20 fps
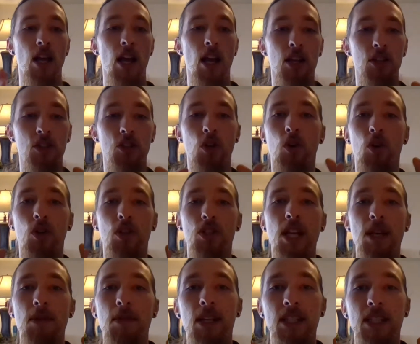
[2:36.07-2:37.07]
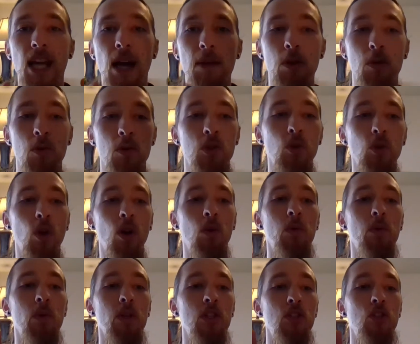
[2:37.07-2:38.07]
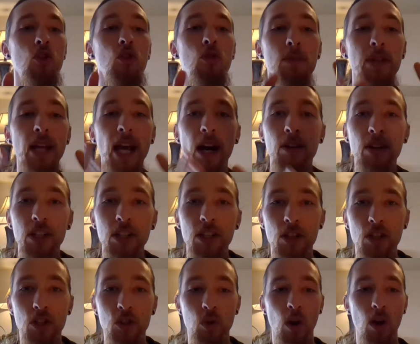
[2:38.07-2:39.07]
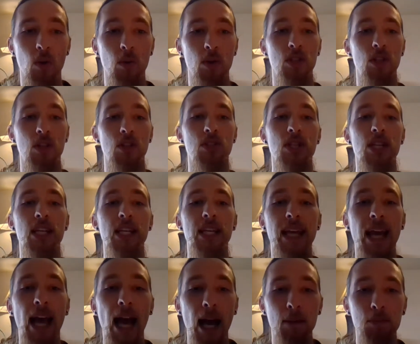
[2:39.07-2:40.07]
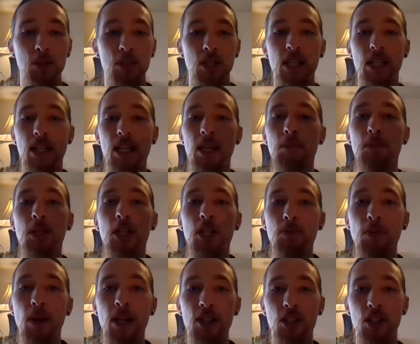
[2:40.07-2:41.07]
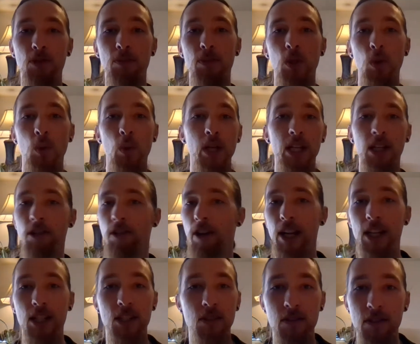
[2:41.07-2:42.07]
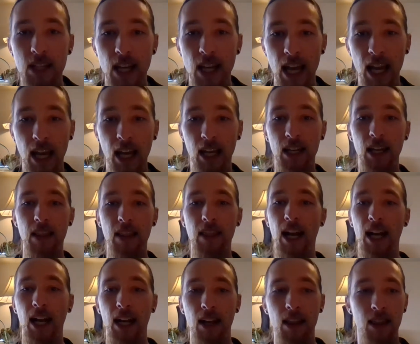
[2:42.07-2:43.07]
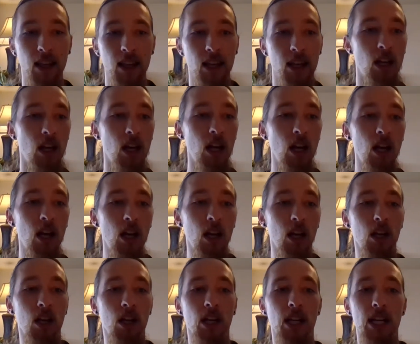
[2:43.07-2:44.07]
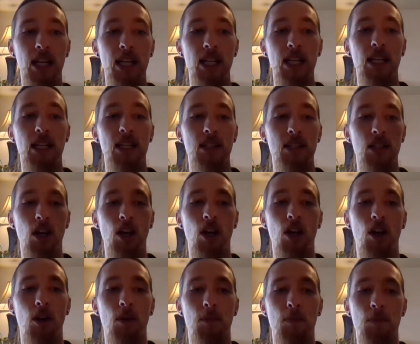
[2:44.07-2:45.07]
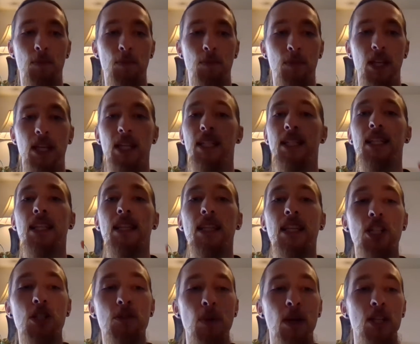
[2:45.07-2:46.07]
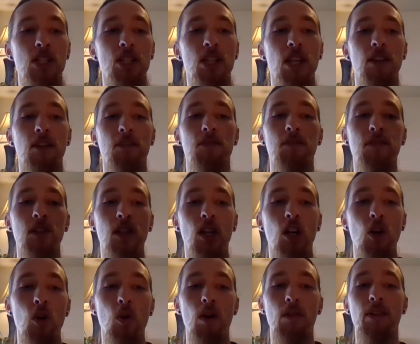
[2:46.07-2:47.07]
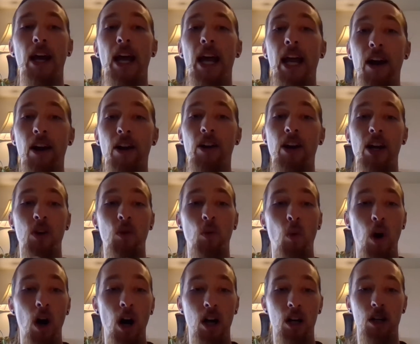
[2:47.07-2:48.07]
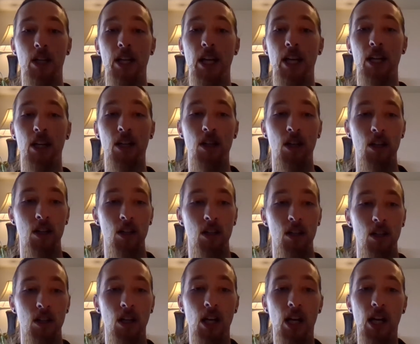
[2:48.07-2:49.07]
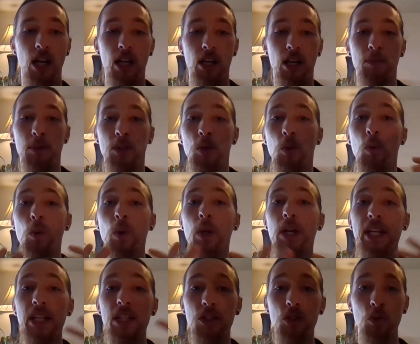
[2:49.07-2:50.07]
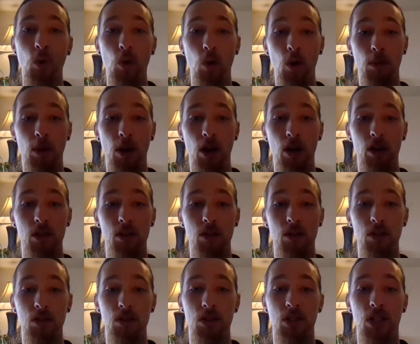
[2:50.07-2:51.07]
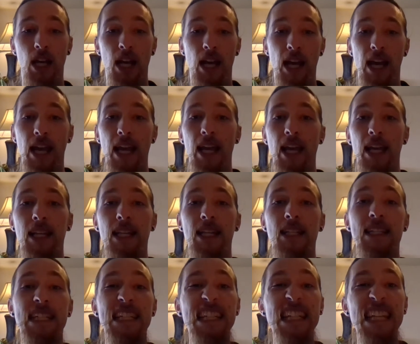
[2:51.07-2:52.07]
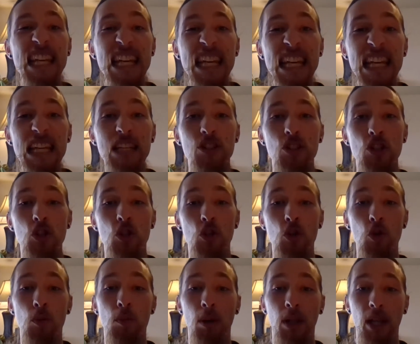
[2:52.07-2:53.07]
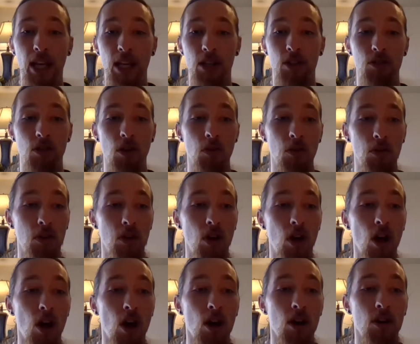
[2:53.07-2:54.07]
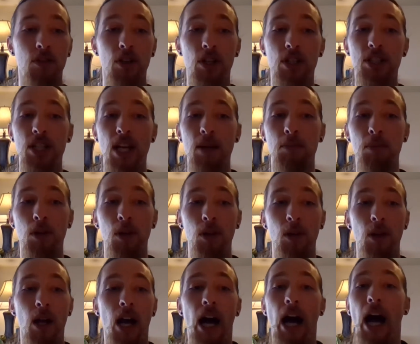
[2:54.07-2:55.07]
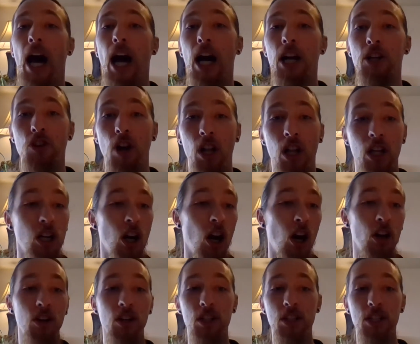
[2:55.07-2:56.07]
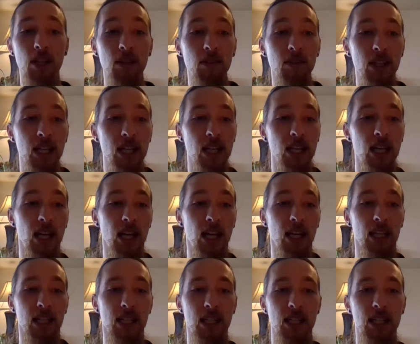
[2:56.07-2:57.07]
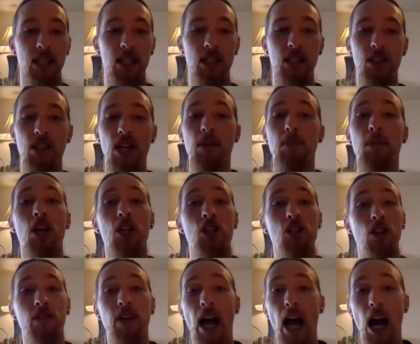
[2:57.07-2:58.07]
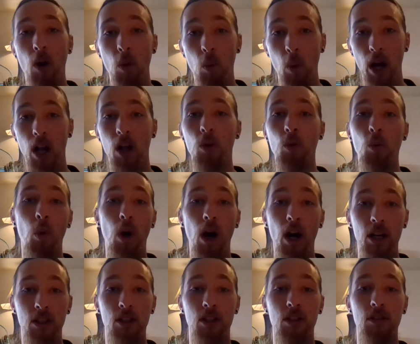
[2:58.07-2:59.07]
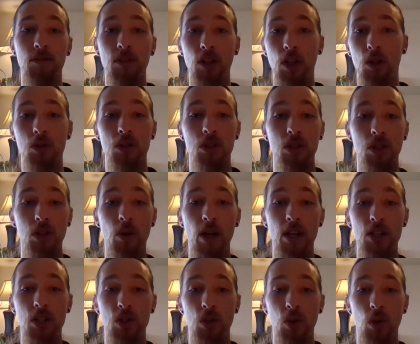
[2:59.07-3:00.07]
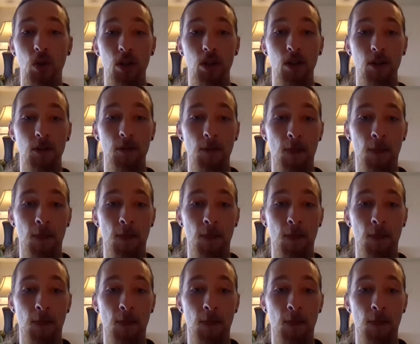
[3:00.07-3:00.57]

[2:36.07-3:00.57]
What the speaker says: So the same thing's happening with soil. When we zoom down into the soil, we start seeing gaps, the empty spaces between grains of sand and that kind of thing. It is in these spaces that the flow of air and water can occur between soil particles, and this is key to plant growth. For example, hydraulic conductivity is a measure of how well water flows through a soil.